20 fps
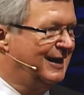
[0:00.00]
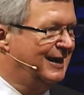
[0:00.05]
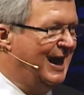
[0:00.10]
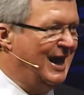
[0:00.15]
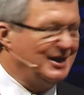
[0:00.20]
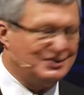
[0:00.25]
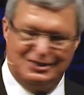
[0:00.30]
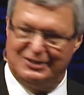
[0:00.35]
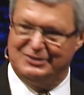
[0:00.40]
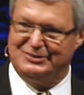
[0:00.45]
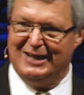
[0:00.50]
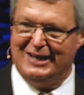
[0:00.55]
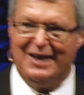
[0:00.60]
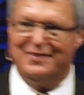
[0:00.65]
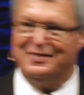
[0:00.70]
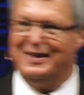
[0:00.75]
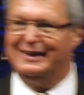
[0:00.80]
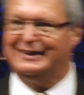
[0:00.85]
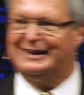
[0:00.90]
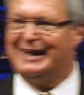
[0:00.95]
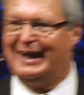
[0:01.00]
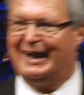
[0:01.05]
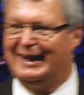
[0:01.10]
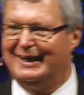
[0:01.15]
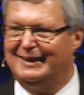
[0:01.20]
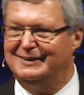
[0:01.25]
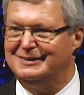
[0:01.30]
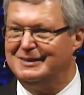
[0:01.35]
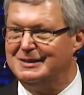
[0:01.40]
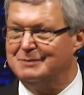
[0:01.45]
I said, yeah, they
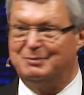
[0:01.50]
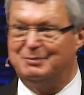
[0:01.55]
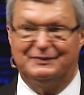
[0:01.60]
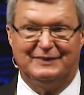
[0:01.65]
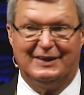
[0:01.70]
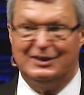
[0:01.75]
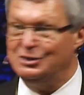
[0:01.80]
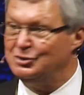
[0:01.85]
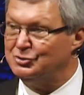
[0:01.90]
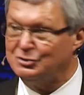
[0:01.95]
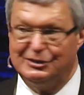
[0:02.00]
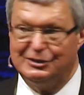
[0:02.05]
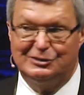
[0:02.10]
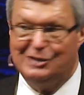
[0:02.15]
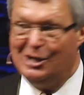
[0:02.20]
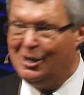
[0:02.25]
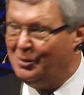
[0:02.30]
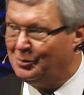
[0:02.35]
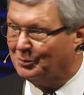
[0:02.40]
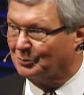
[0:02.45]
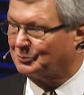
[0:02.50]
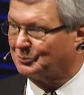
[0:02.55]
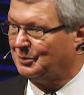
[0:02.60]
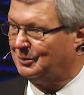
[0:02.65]
can, but they usually don't.